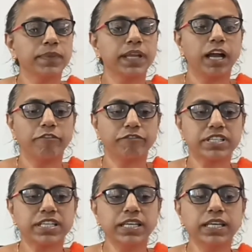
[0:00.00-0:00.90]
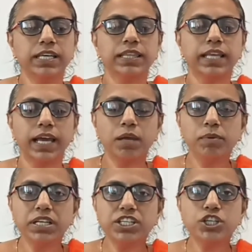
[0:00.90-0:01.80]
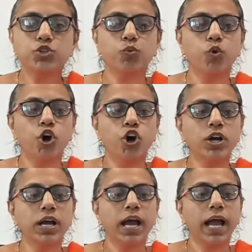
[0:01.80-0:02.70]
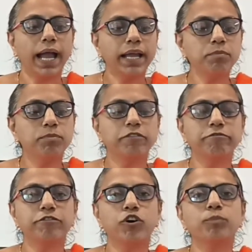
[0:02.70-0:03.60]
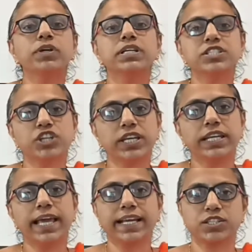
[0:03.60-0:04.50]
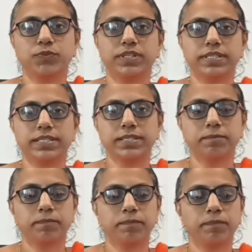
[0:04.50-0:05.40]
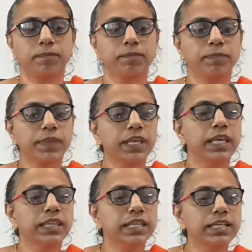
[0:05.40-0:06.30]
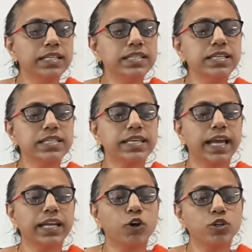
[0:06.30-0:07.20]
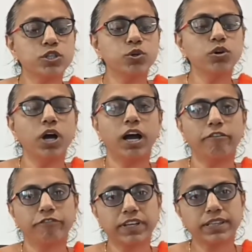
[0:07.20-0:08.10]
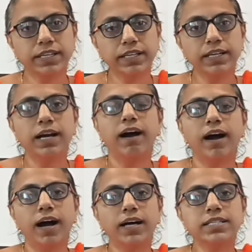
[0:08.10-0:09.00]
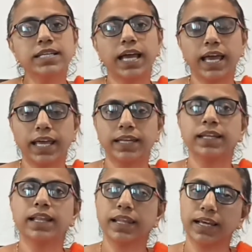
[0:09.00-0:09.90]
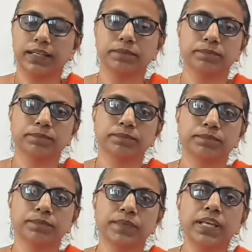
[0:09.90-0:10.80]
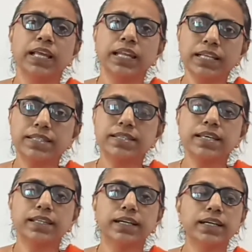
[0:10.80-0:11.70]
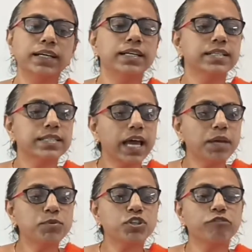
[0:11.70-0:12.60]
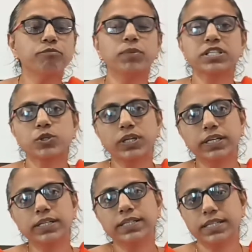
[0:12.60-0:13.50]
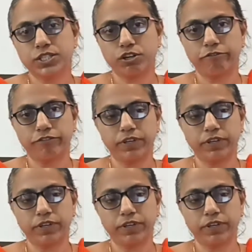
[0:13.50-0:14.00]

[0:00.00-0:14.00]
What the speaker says: affecting the ability to walk and perform daily activities. The disease can also affect the heart and lung. Let's see the types of muscular dystrophy.